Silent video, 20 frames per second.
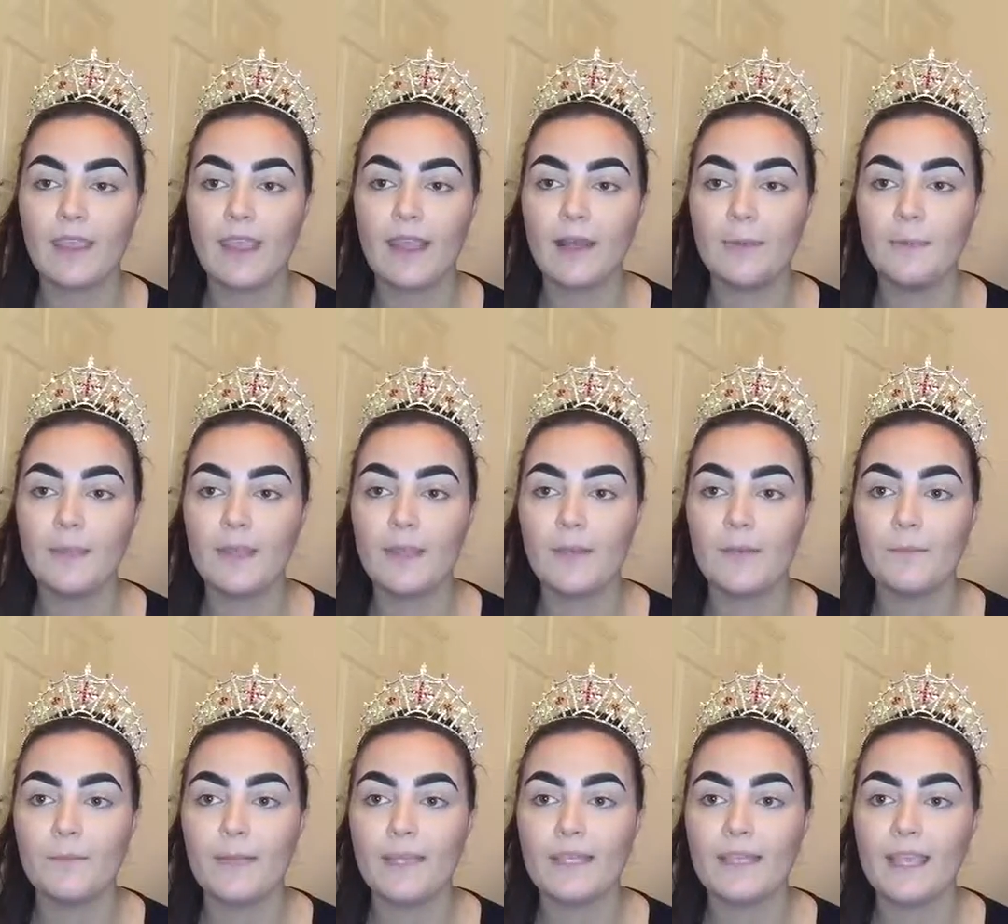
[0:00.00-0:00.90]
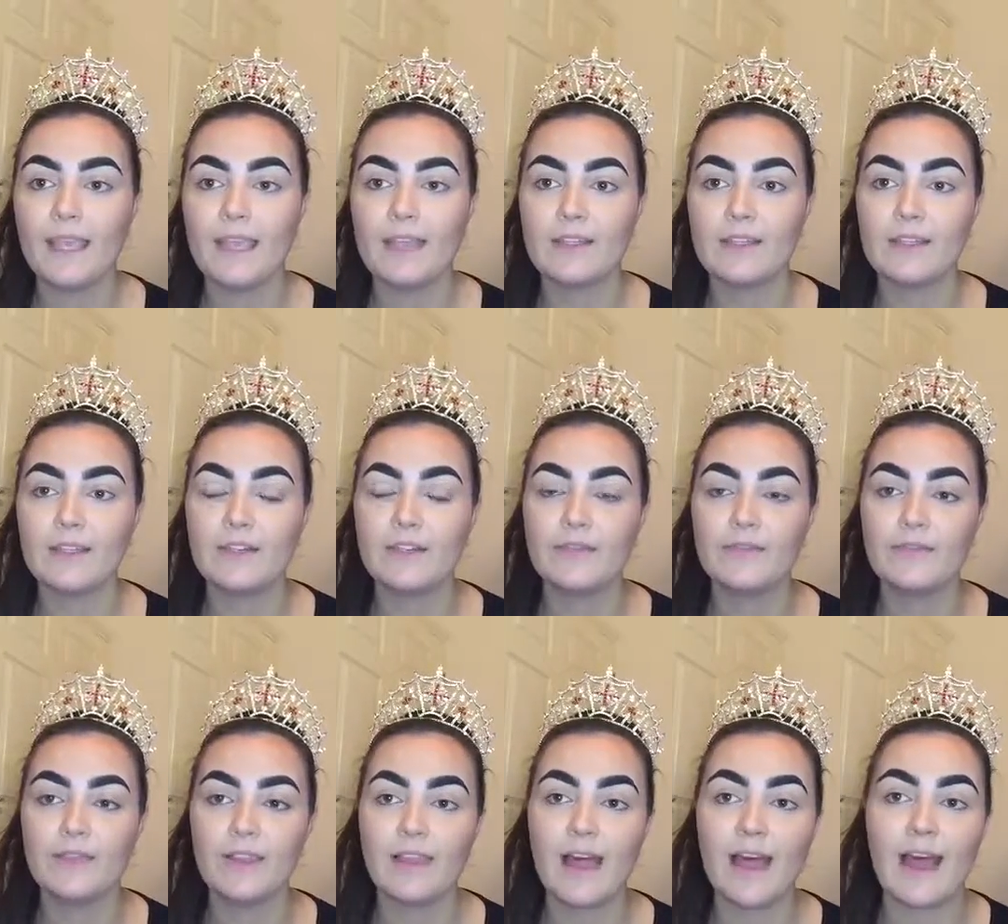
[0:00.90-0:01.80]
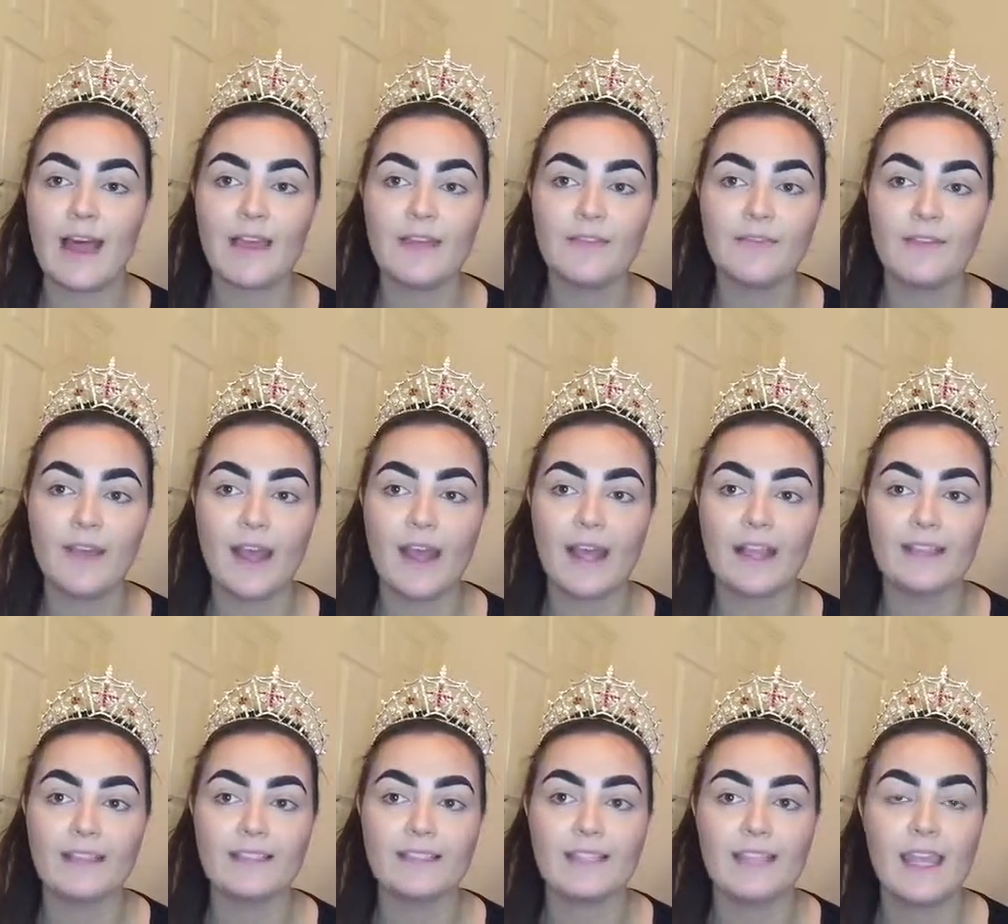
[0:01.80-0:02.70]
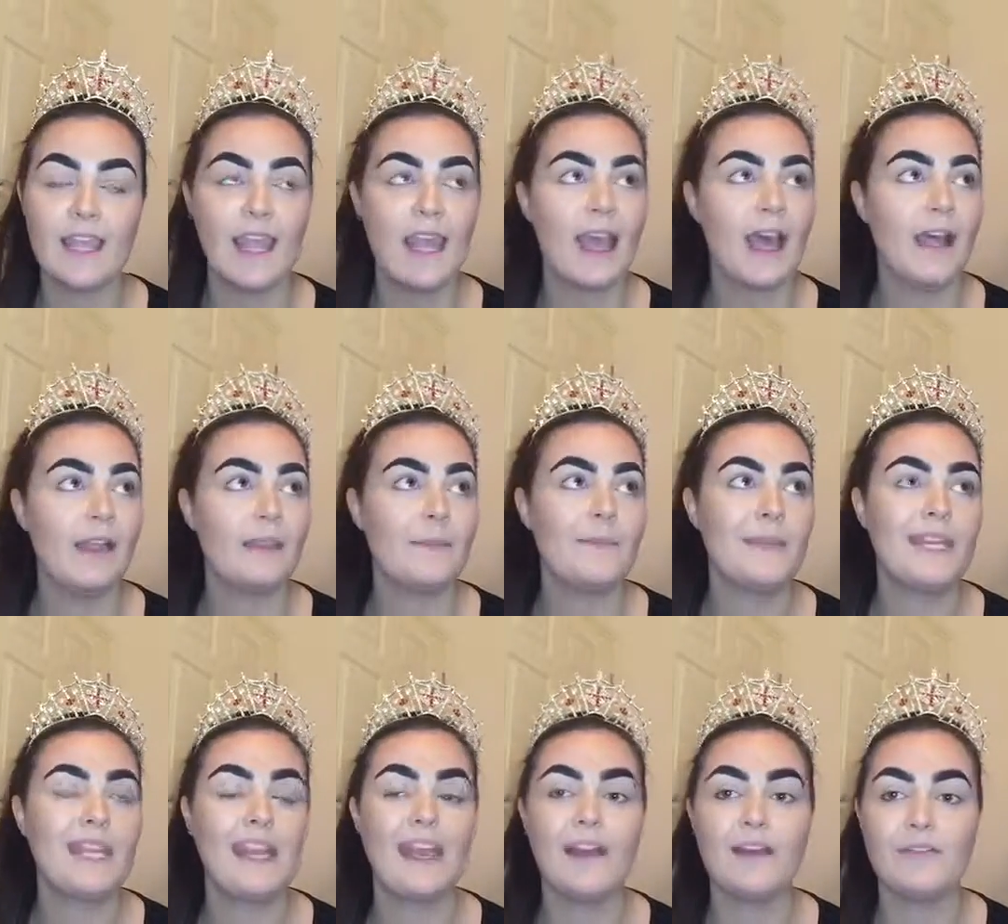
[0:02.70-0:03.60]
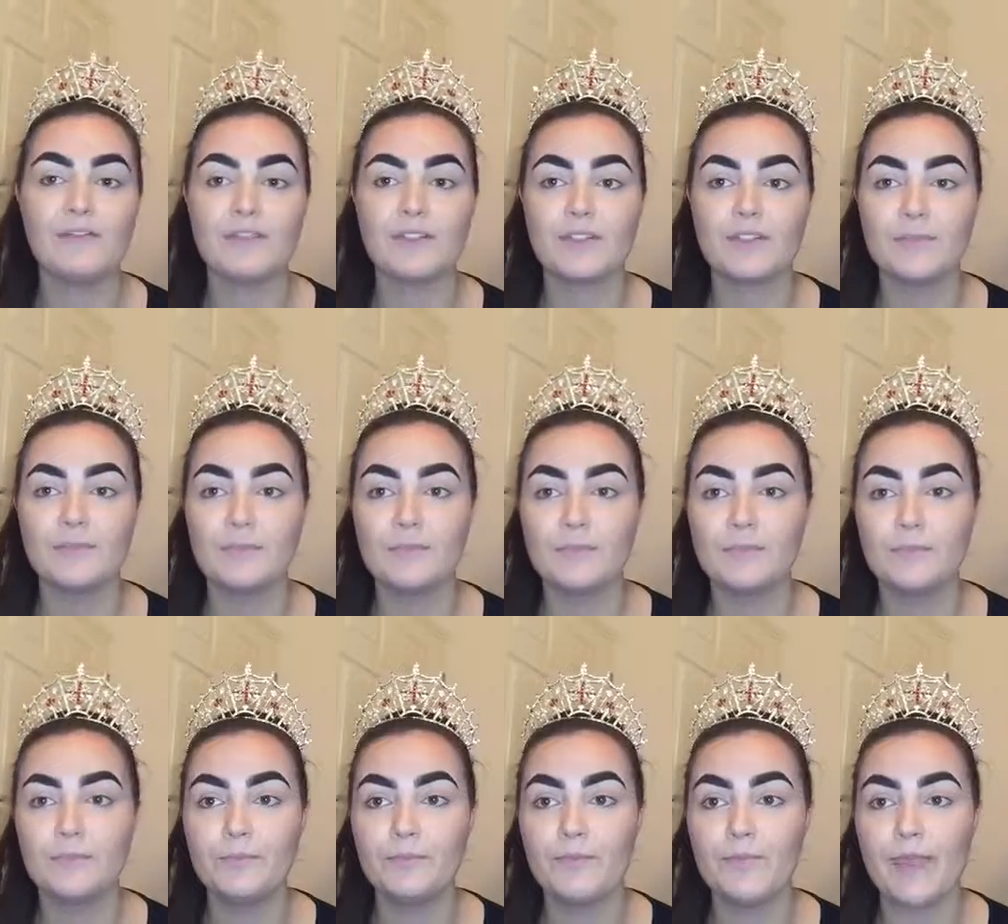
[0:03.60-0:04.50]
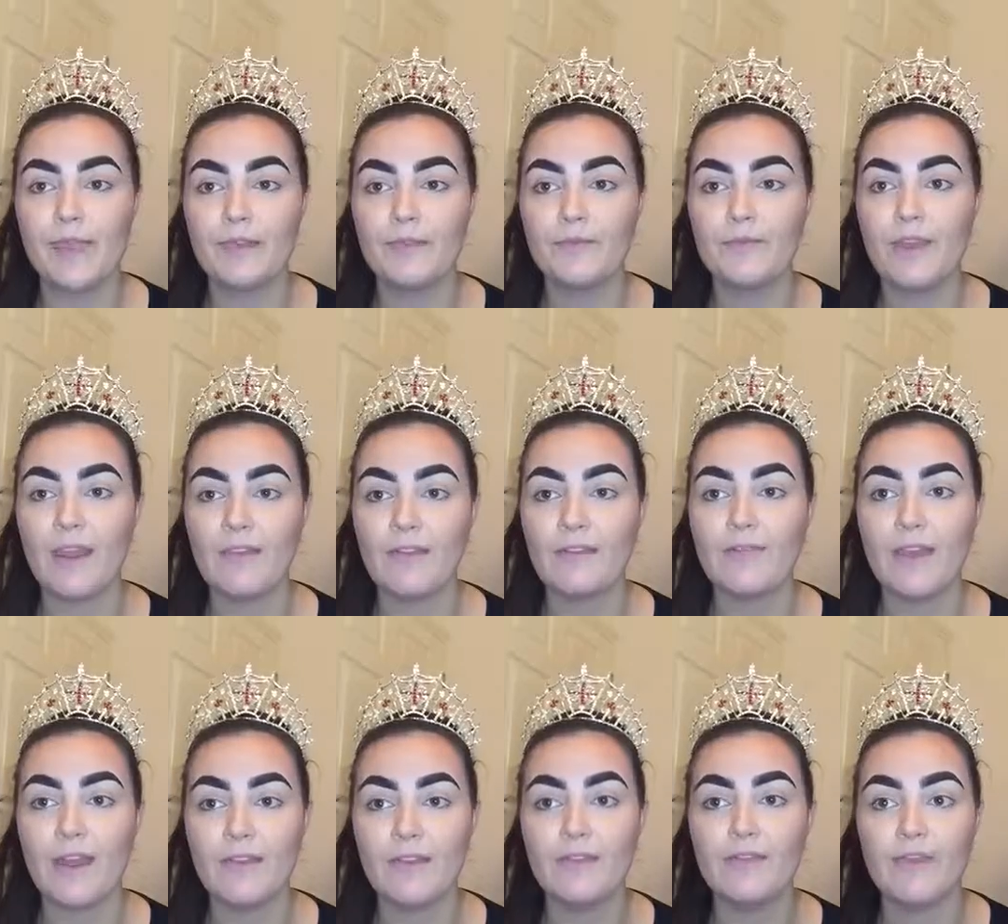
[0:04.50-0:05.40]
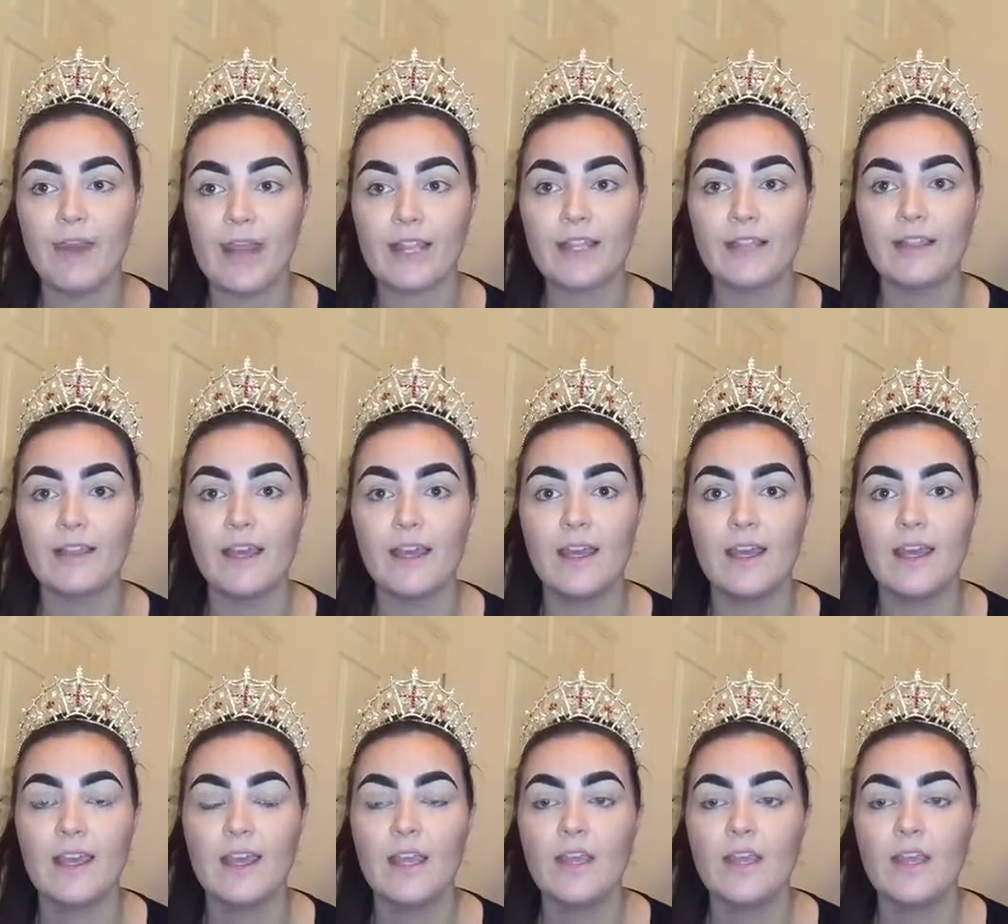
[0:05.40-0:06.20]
I'll be on medication for life, and at the minute I have to make very, very regular